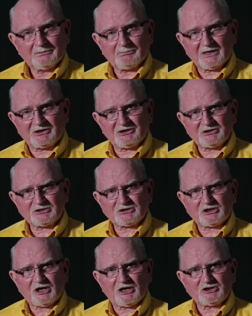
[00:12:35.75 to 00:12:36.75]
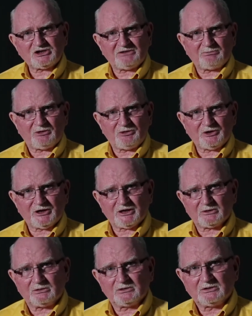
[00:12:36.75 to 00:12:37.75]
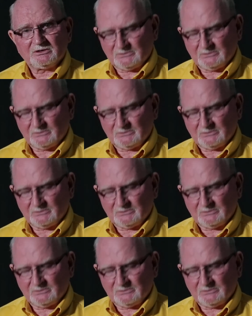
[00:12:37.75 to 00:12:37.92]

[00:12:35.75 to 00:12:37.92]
My greatest achievement there